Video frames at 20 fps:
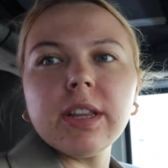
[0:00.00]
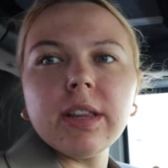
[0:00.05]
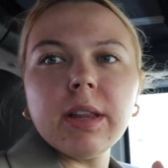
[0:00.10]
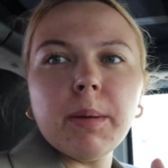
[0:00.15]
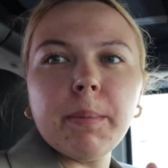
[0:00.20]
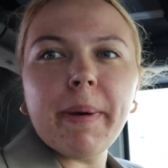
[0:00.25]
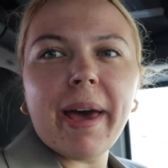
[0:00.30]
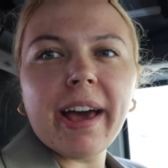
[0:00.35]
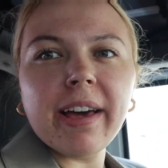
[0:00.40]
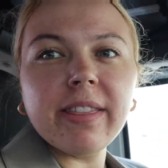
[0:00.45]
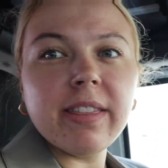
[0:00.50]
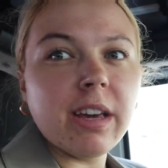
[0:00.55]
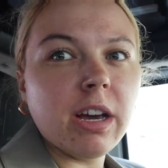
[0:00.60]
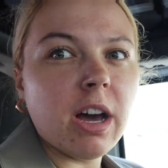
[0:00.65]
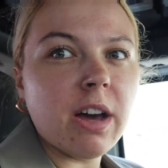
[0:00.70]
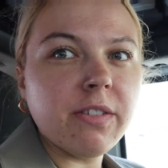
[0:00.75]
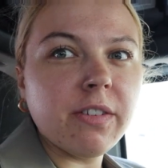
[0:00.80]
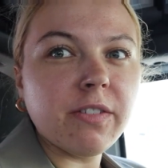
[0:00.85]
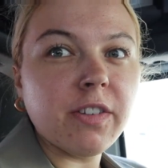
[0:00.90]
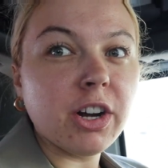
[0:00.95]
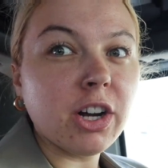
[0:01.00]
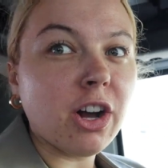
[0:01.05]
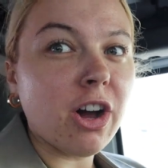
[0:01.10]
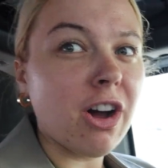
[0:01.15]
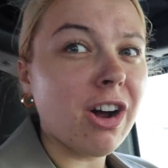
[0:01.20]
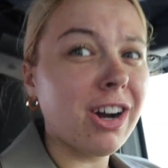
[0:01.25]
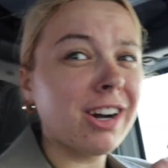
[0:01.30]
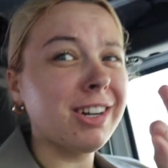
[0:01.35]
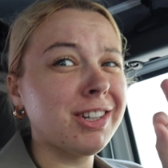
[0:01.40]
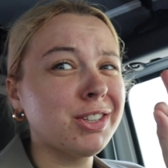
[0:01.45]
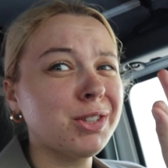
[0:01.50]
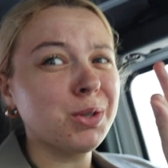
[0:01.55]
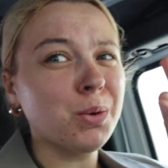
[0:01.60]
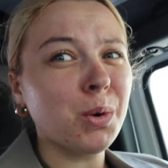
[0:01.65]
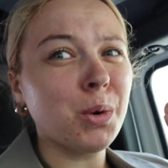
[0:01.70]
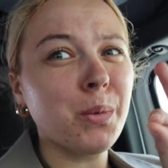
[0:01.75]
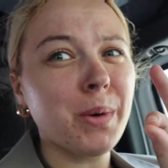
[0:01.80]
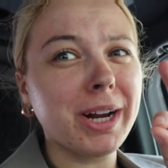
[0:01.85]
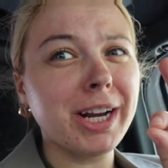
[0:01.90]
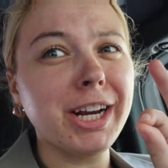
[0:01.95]
the little back thing off of our car, and so
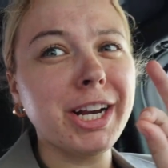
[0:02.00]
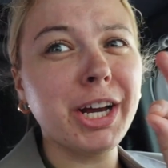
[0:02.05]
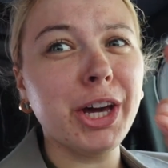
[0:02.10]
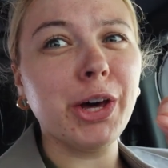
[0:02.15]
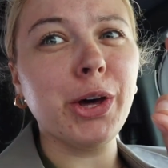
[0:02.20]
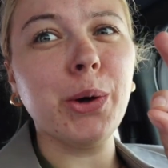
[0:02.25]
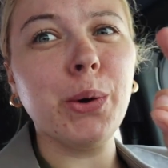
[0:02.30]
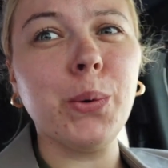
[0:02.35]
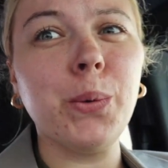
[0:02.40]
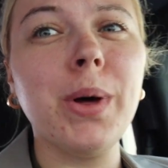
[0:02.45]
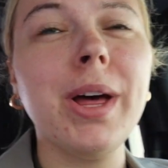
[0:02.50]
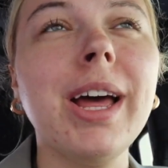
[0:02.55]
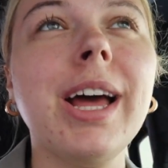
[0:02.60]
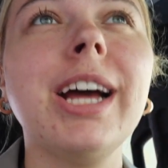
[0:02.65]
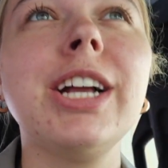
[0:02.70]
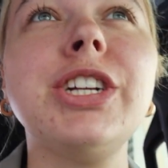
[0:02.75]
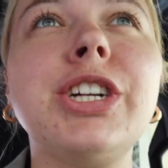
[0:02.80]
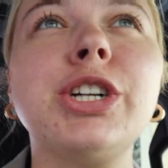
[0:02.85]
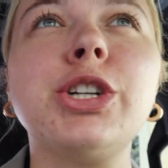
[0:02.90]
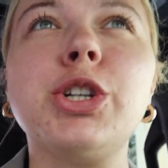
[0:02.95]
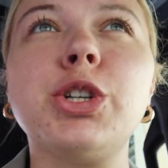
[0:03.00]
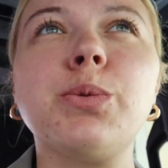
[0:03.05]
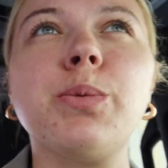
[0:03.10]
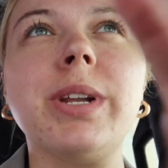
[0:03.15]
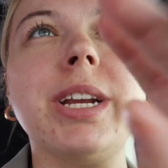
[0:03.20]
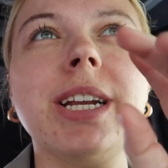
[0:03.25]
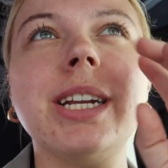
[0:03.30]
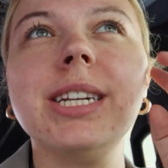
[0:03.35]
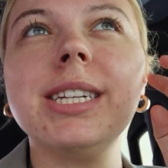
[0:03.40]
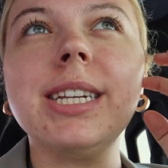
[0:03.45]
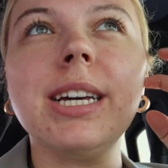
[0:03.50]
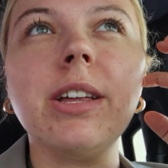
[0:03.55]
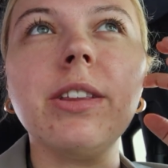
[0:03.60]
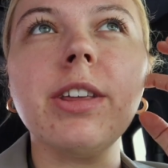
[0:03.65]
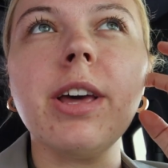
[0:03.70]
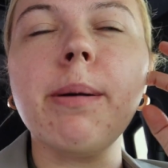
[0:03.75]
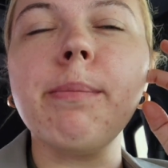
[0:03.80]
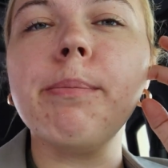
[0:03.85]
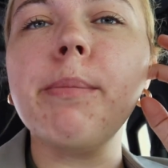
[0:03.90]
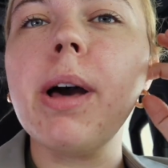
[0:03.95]
we're ready to go. Jared just went in to tell
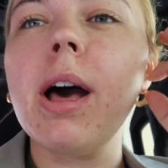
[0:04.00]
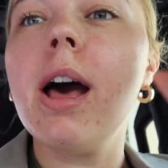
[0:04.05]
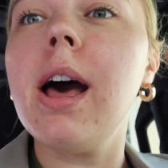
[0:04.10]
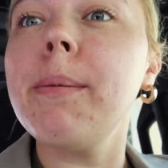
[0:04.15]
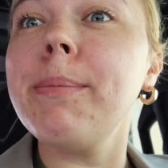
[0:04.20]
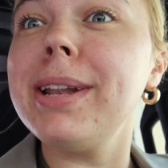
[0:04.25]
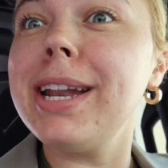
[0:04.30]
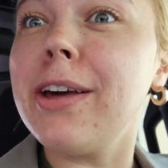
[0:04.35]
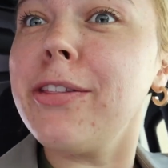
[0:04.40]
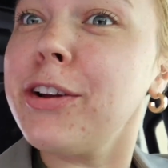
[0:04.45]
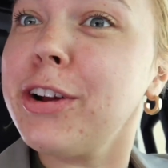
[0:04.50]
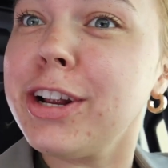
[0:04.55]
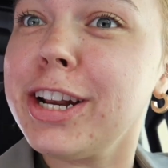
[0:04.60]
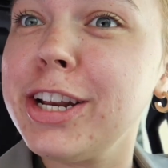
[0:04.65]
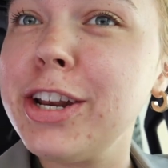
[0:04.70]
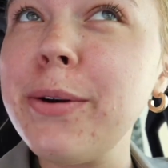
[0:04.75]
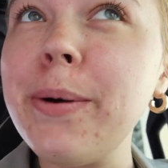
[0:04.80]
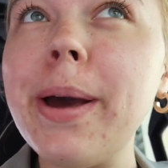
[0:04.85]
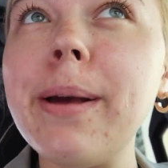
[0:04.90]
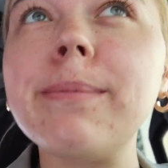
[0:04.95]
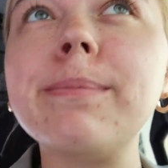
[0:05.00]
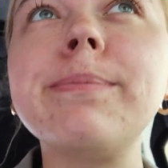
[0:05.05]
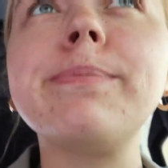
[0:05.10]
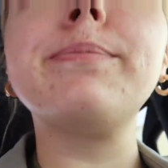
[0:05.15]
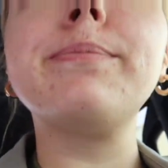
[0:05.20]
them, um, and now they're gonna do it.